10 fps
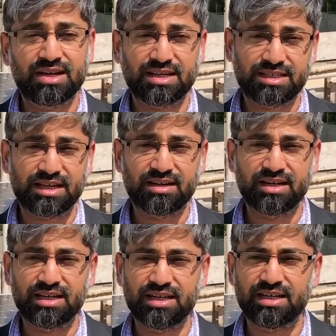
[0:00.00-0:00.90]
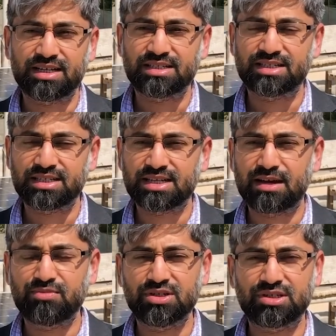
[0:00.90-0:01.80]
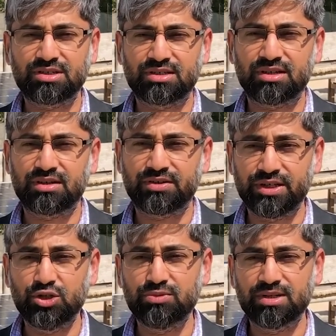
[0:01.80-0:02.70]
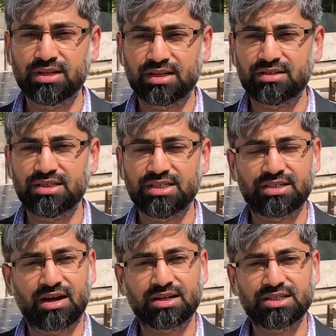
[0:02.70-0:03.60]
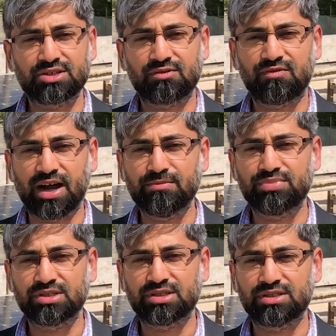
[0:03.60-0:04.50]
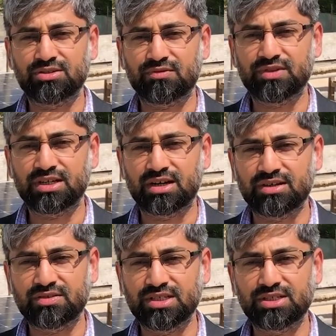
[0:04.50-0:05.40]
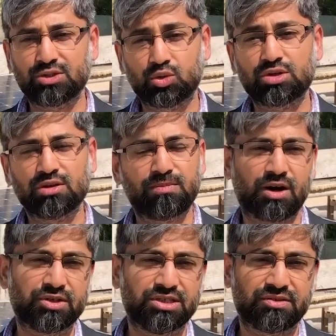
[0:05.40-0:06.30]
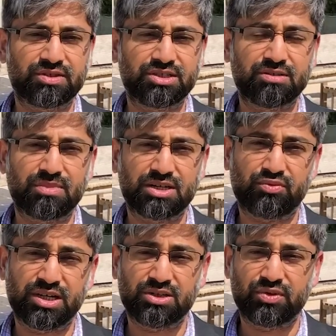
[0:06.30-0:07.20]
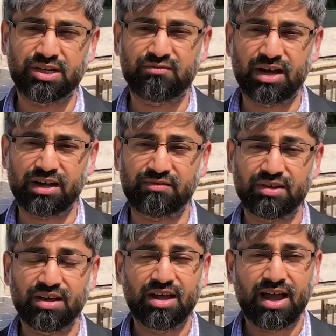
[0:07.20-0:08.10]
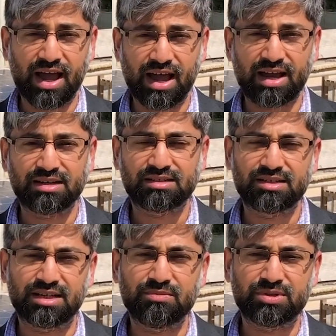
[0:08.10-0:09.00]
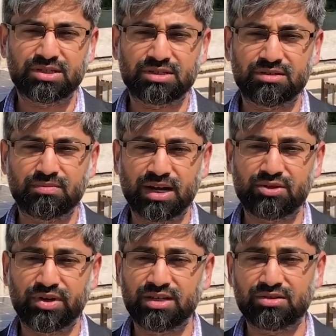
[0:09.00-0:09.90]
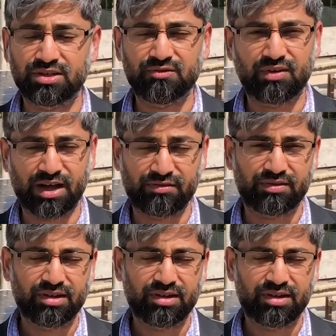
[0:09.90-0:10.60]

Secondly, it has established renewable energy targets of 5% of the country's total power generation by 2025 and 10% by 2035.